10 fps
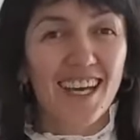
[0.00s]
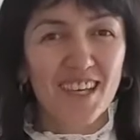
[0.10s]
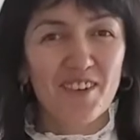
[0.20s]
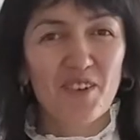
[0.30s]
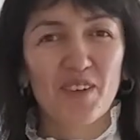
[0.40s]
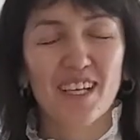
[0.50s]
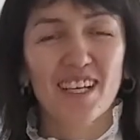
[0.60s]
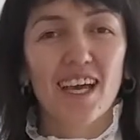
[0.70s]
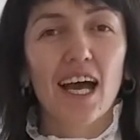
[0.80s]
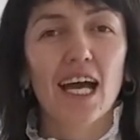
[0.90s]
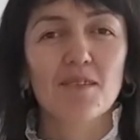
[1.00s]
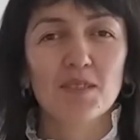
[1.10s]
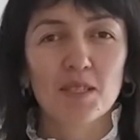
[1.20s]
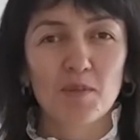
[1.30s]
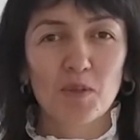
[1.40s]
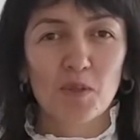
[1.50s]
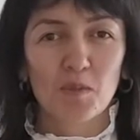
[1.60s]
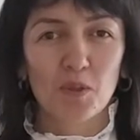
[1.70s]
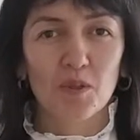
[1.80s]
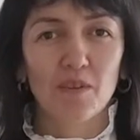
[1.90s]
everyone, I am Nisbu
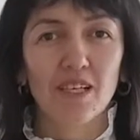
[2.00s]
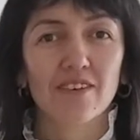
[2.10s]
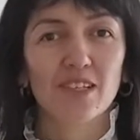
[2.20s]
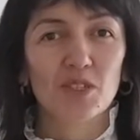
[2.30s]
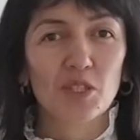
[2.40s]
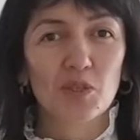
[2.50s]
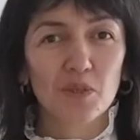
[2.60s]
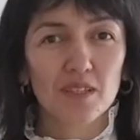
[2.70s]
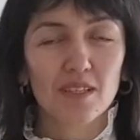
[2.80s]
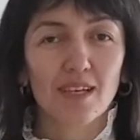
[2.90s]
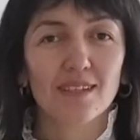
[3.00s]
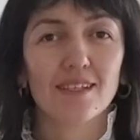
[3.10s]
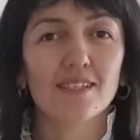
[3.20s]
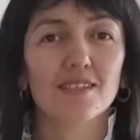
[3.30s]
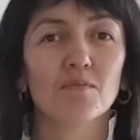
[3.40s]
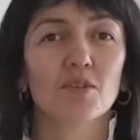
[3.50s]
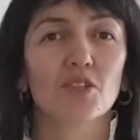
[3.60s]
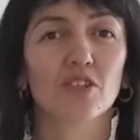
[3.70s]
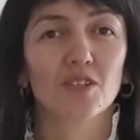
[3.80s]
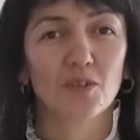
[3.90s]
Usman, a graduate student at Eastern
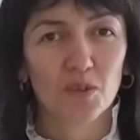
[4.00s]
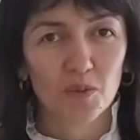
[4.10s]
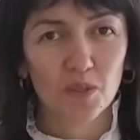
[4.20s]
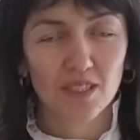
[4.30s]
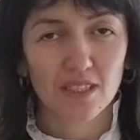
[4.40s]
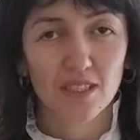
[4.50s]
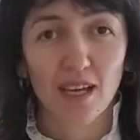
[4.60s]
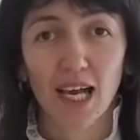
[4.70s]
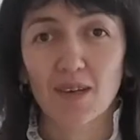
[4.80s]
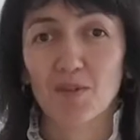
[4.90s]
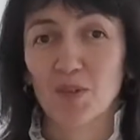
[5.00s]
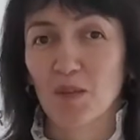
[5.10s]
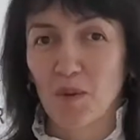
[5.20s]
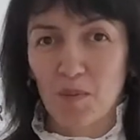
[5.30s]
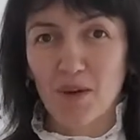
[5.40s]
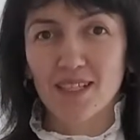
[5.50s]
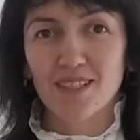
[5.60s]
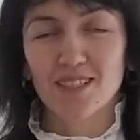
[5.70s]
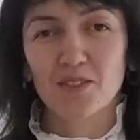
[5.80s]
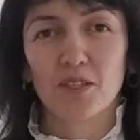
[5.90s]
Michigan University. I am doing my
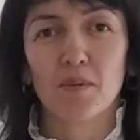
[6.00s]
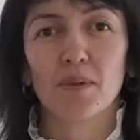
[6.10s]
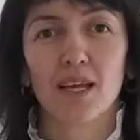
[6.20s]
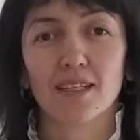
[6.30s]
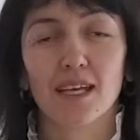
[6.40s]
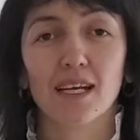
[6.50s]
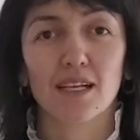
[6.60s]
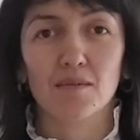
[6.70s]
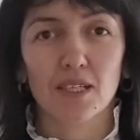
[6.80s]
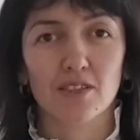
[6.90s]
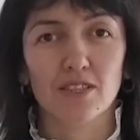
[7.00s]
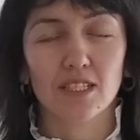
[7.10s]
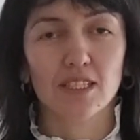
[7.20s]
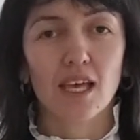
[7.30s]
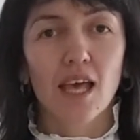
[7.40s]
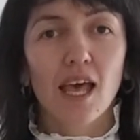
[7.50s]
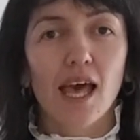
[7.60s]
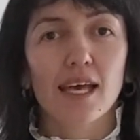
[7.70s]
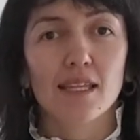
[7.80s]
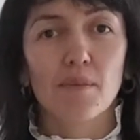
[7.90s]
master's on applied econometrics.
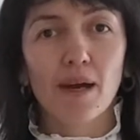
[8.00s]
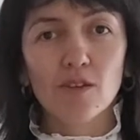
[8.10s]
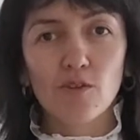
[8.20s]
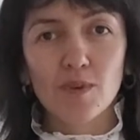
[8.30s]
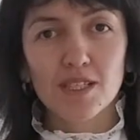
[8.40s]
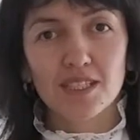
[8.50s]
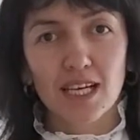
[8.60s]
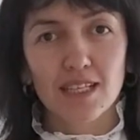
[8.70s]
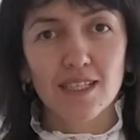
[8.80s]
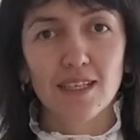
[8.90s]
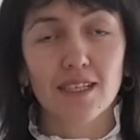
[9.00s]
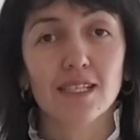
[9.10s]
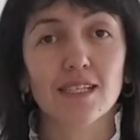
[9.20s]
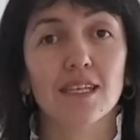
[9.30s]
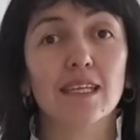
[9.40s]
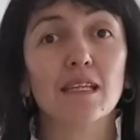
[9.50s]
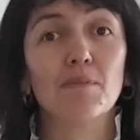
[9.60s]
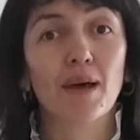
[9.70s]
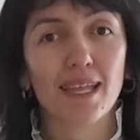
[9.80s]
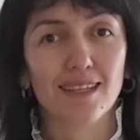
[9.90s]
And the part of my study, it is
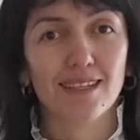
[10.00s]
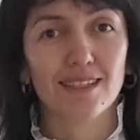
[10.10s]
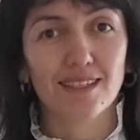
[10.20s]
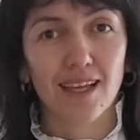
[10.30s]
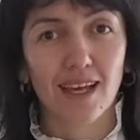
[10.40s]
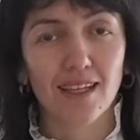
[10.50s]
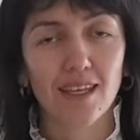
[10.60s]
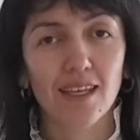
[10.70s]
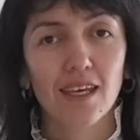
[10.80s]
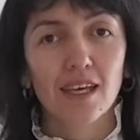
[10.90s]
independent study